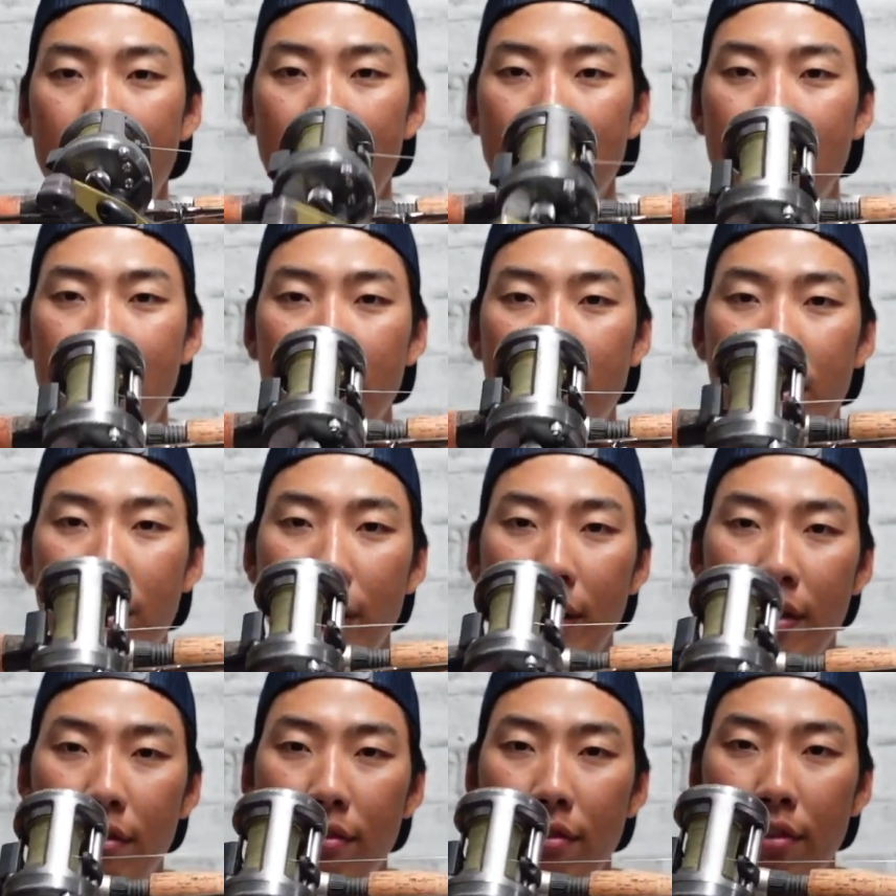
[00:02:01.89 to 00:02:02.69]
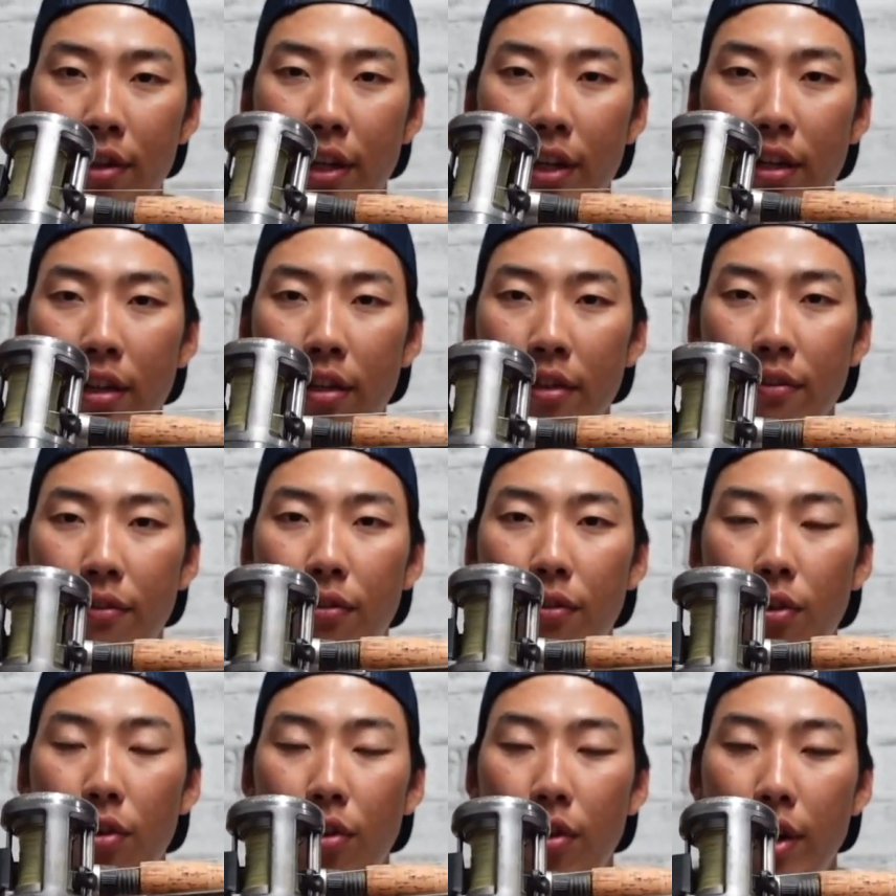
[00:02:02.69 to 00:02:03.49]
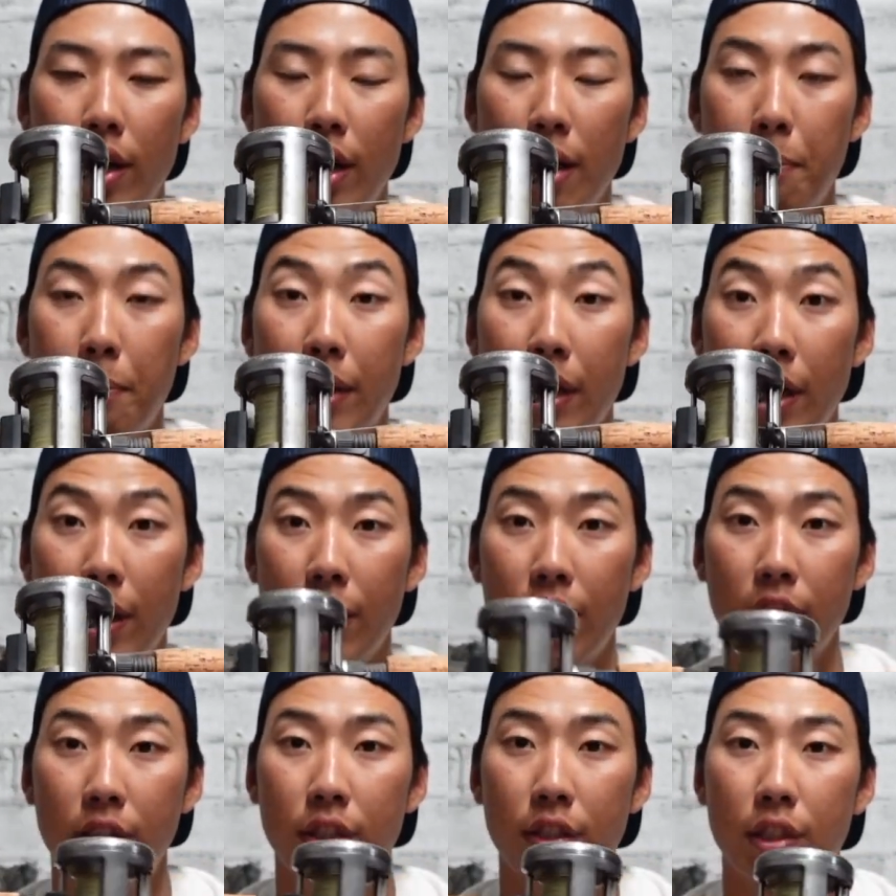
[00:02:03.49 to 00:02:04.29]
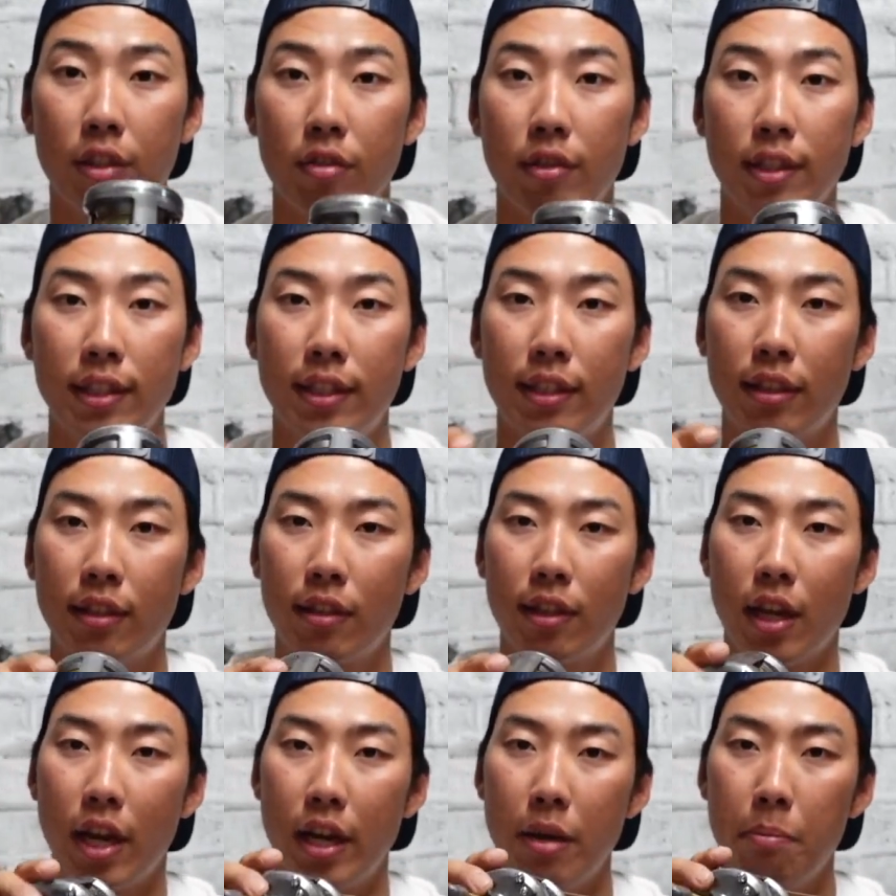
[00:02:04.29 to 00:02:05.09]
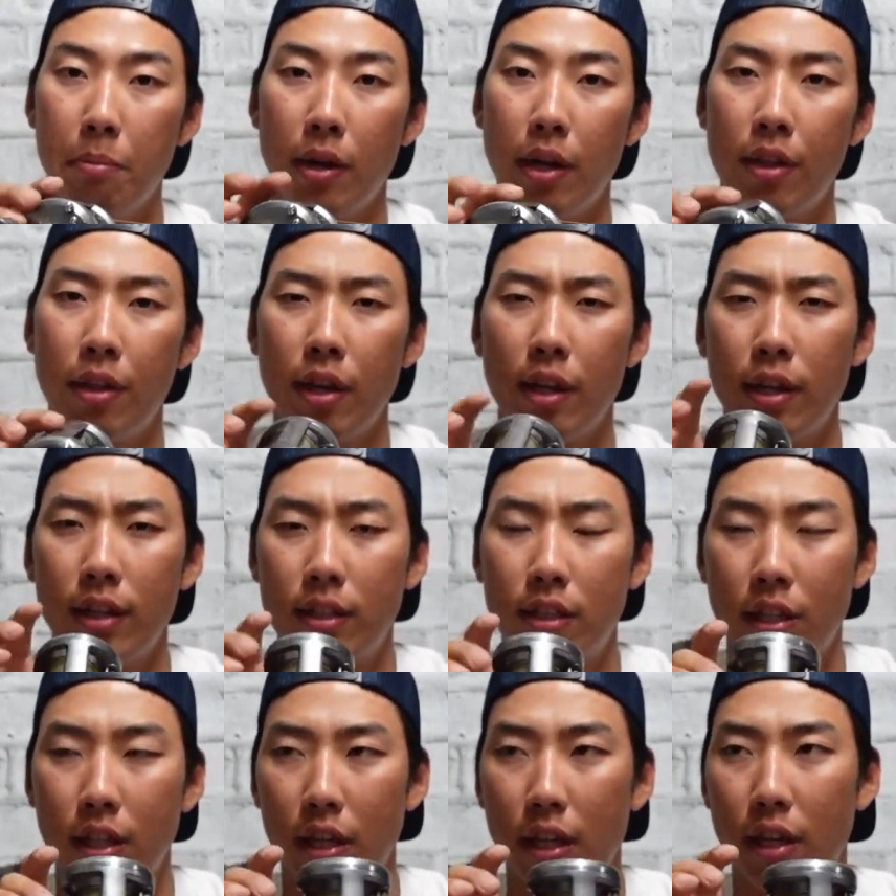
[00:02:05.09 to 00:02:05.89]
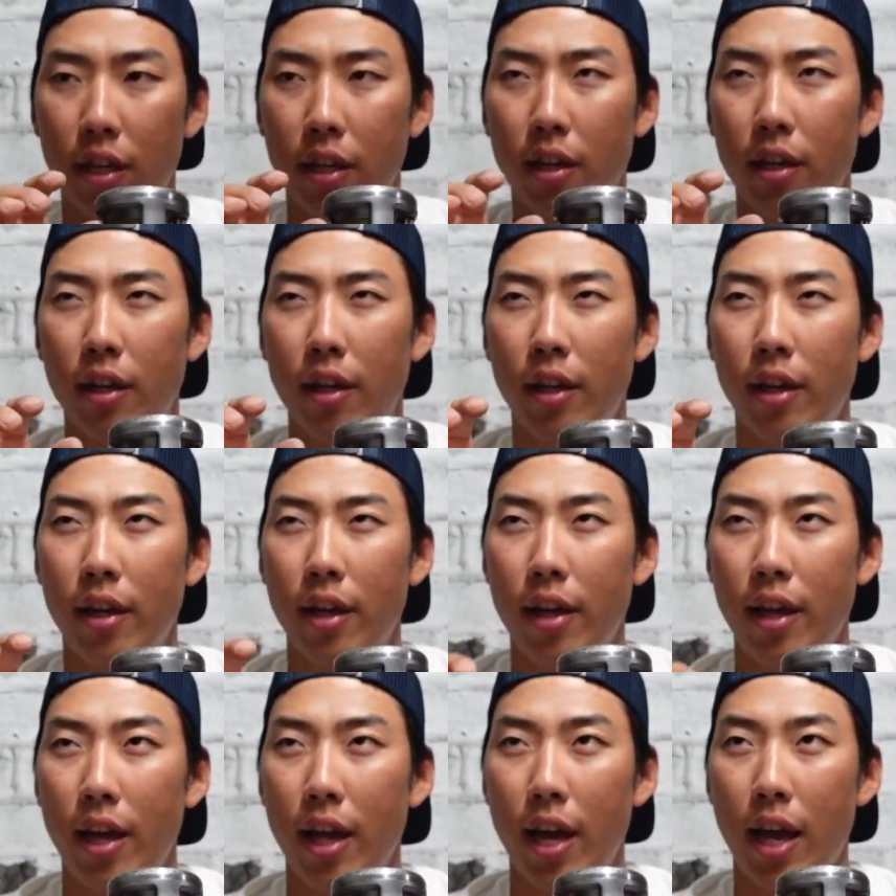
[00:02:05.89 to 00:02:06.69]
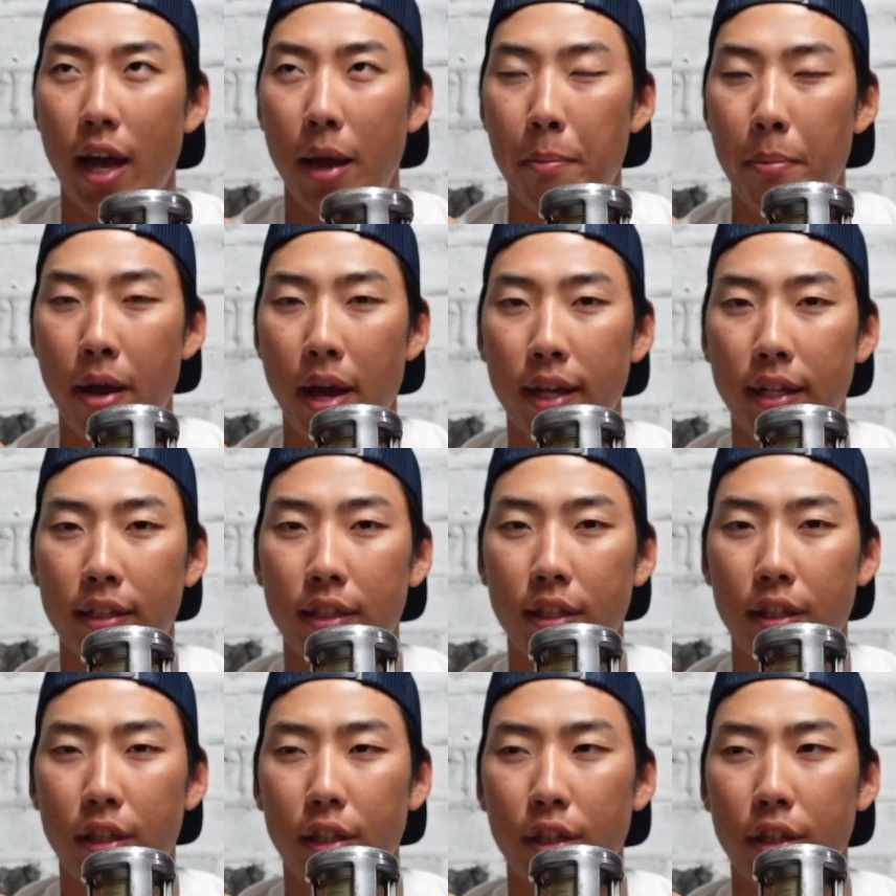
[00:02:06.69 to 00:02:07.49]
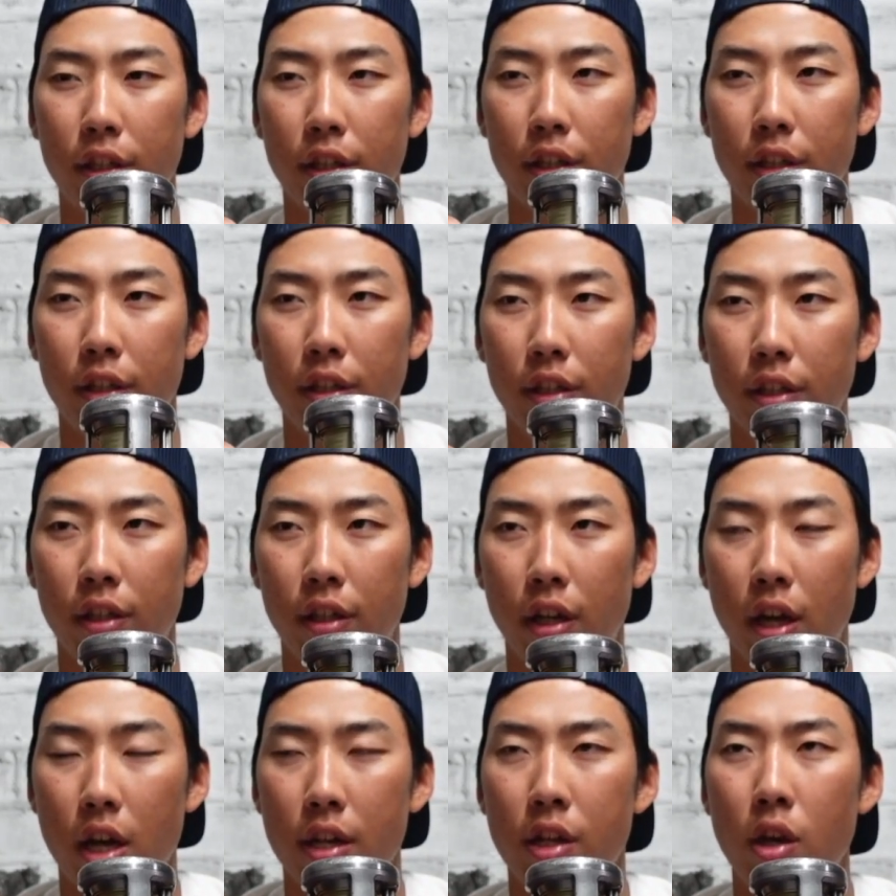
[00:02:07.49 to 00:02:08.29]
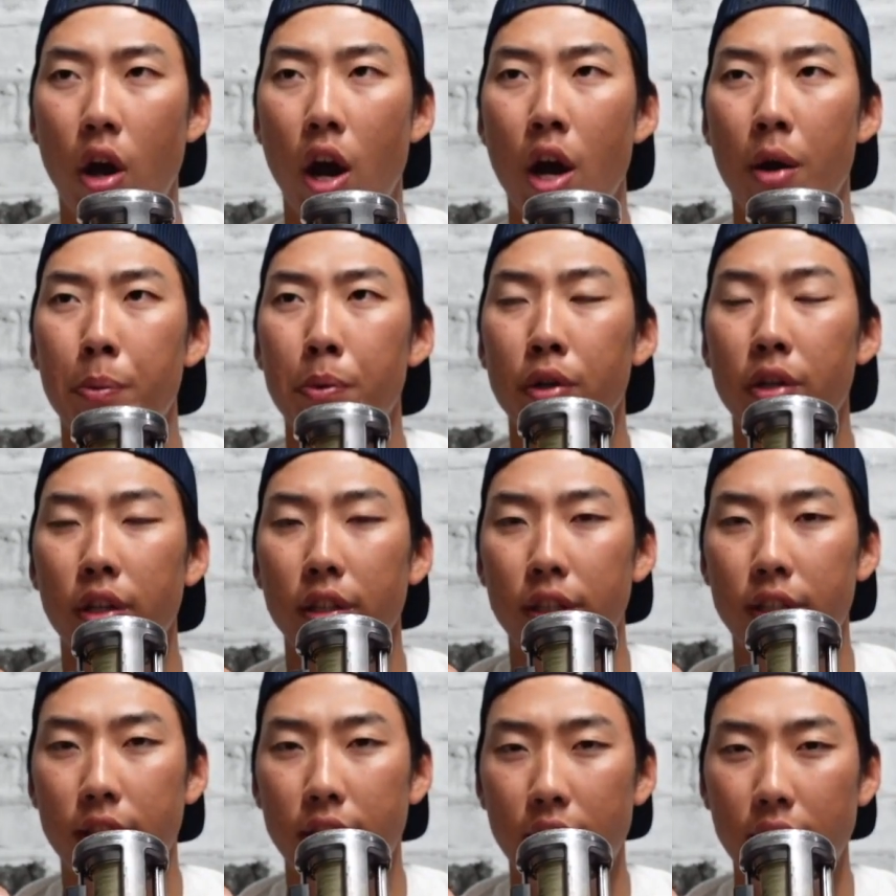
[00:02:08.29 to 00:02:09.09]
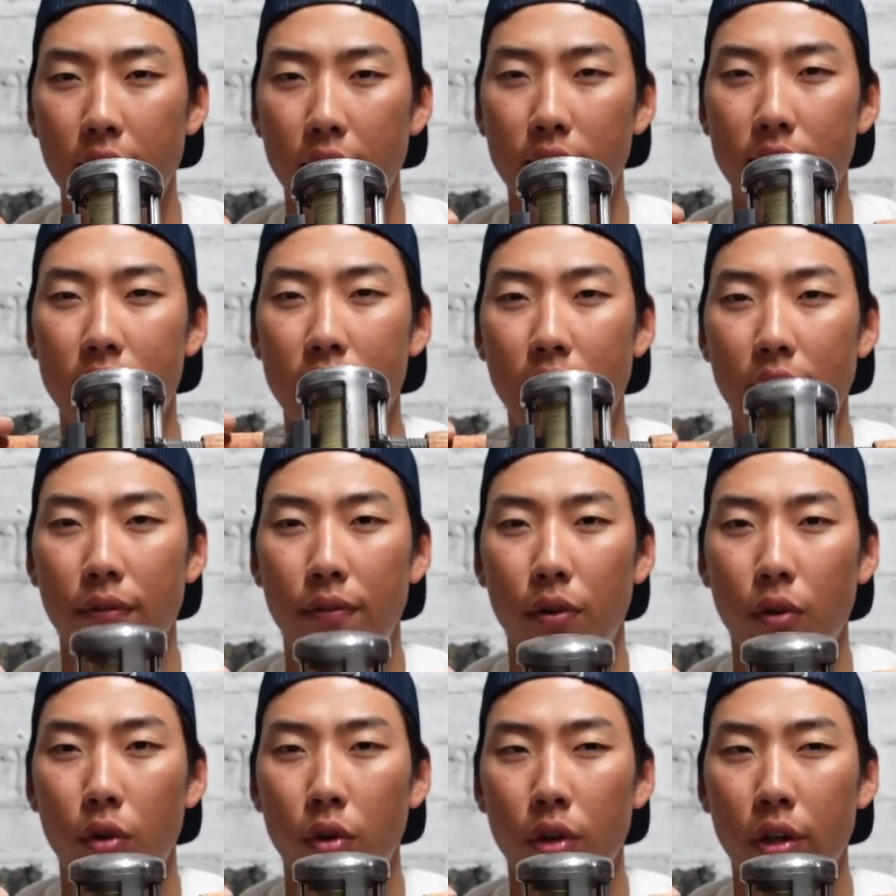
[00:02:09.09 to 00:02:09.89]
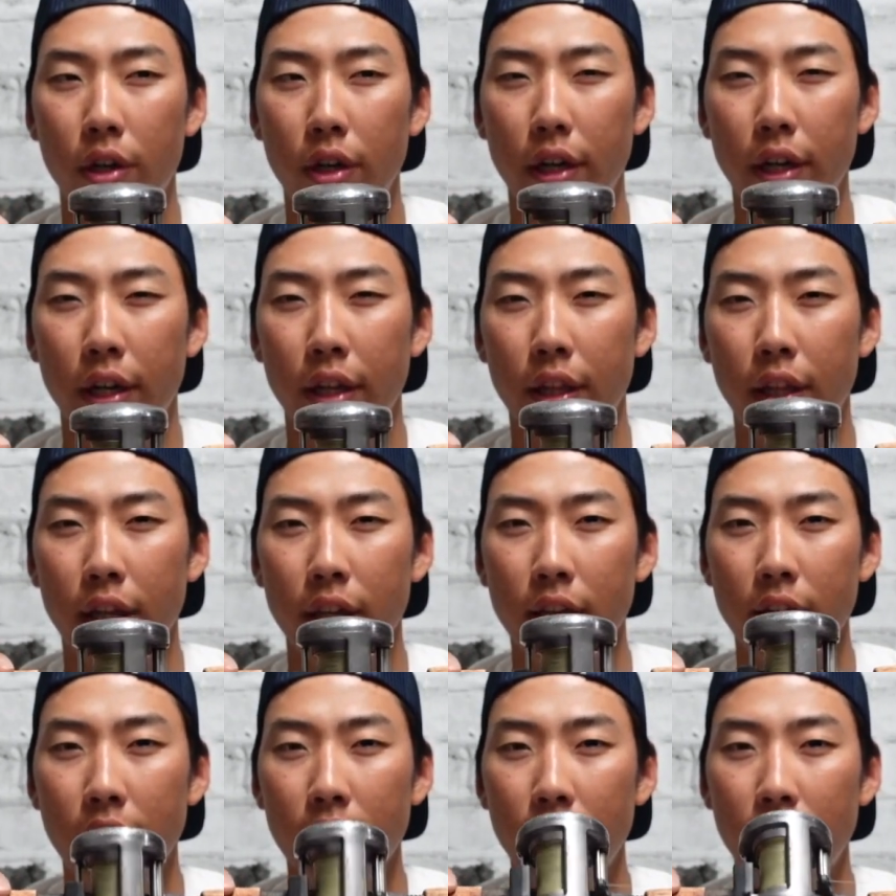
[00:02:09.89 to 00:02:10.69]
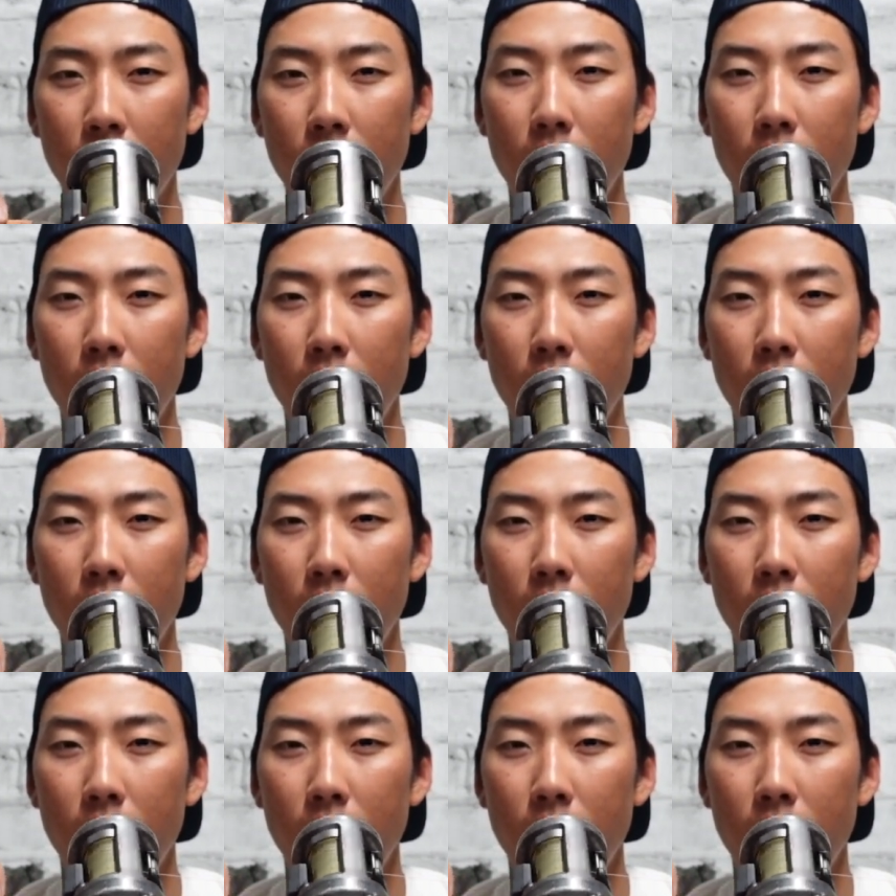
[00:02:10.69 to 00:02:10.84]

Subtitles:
this is a great reel for a beginner. So this type, I think it's a Ambassador, no, Arbuga-Cia C4, I think.